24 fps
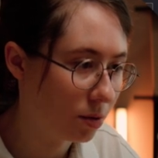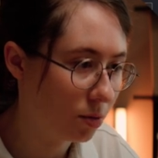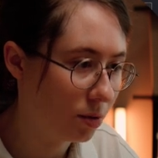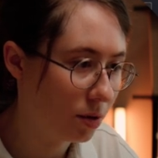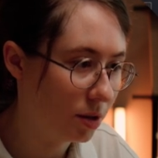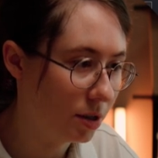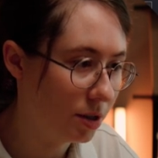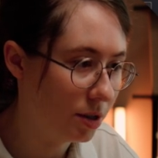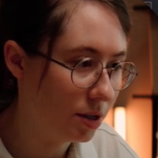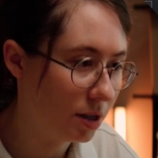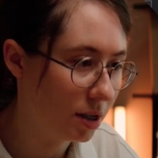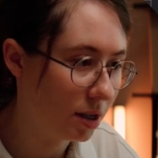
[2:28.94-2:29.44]

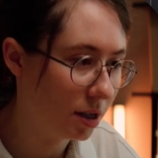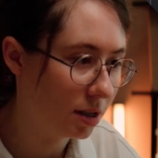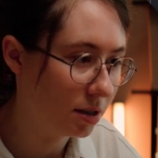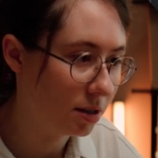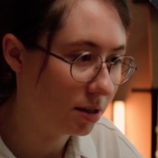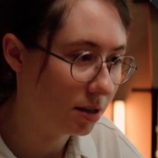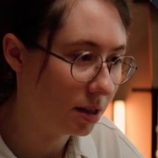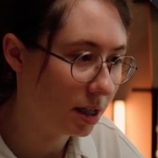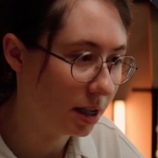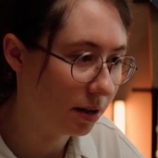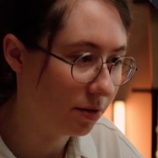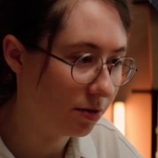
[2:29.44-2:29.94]
We'll
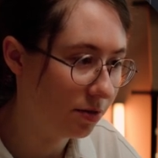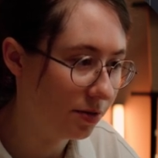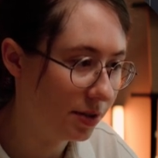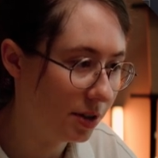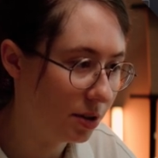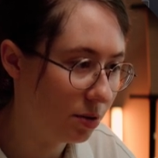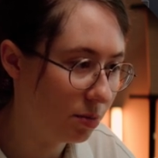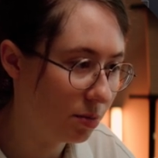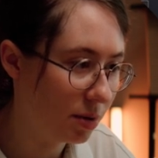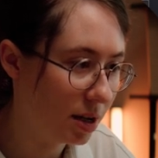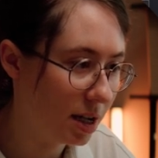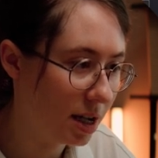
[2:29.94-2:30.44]
adjust that
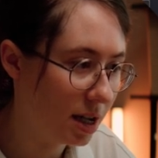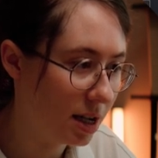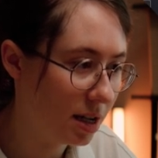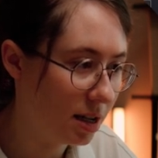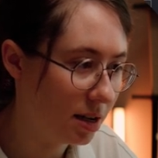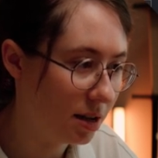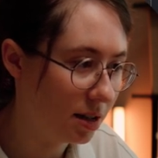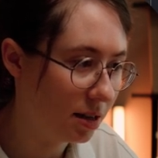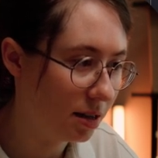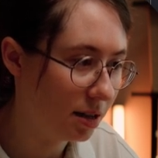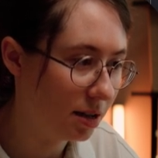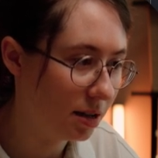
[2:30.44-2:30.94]
film
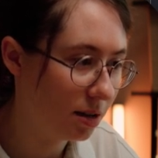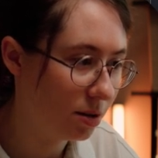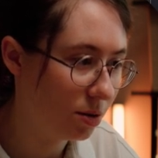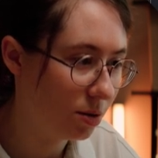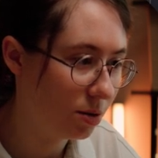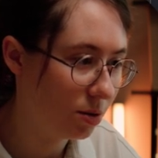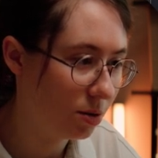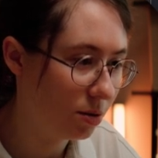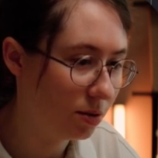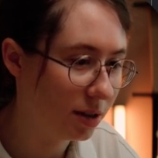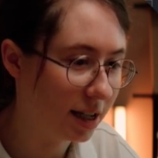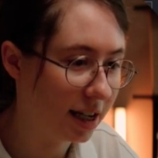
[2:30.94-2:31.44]
gate a
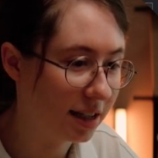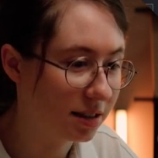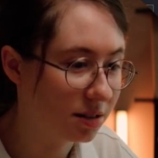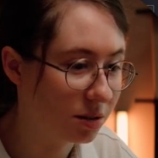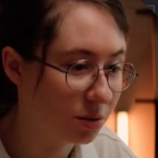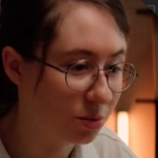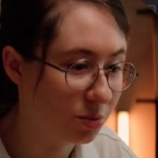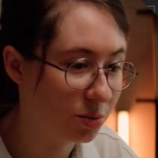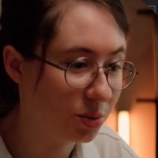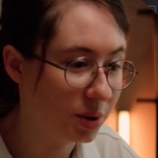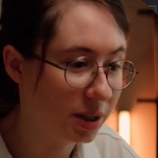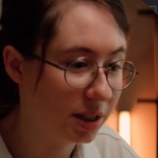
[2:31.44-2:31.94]
little. That's
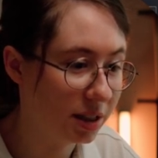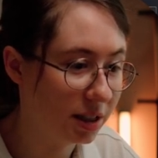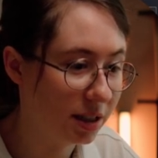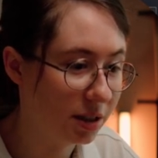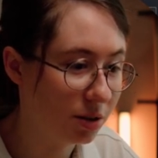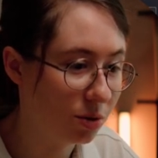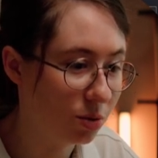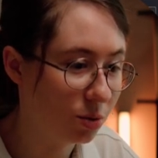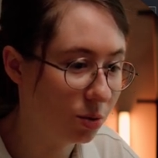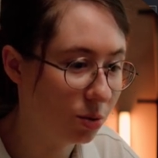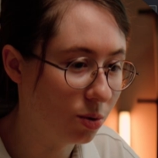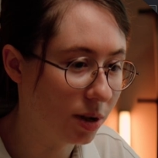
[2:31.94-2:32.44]
a really
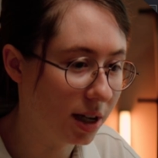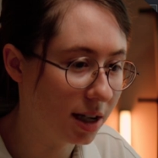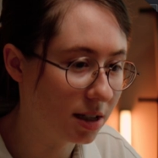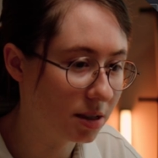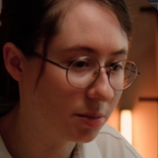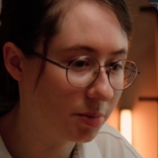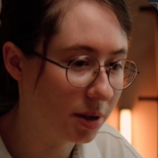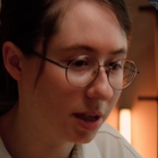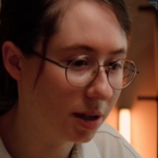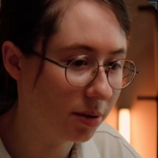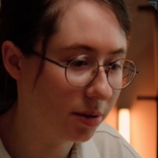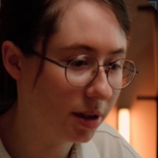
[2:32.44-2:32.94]
cool
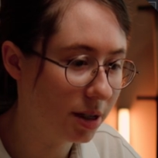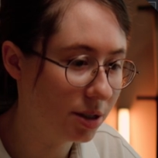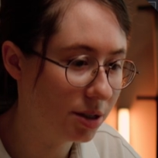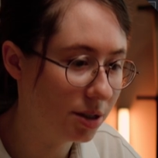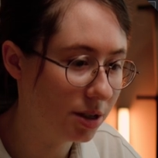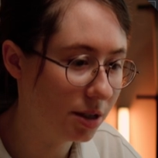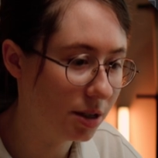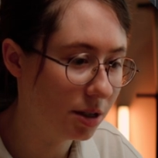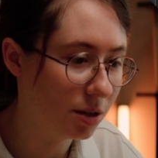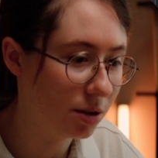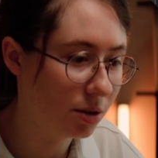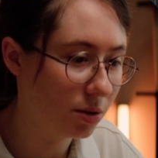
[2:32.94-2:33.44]
aspect
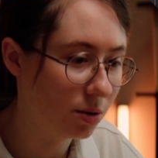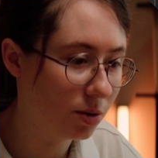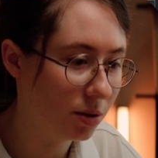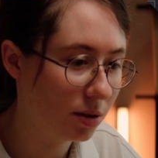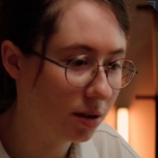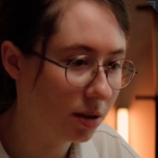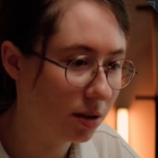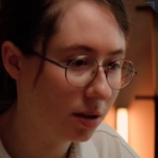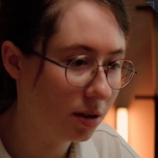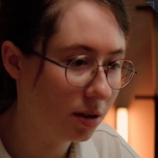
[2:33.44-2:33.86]
ratio.